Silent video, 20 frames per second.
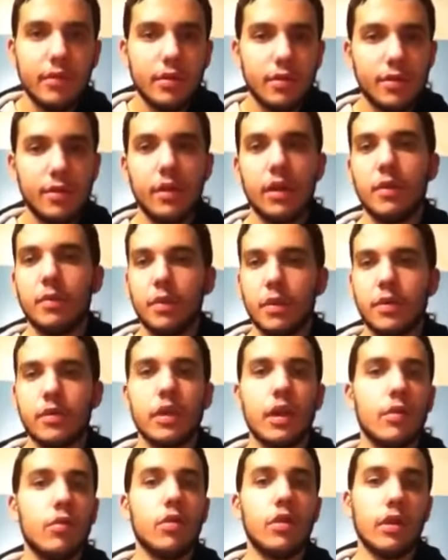CM Punk's
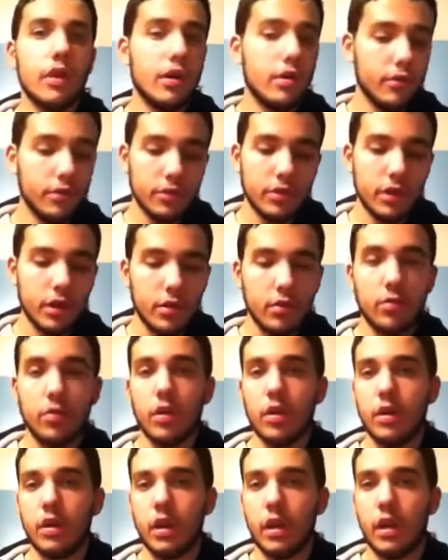had one hell of a title run.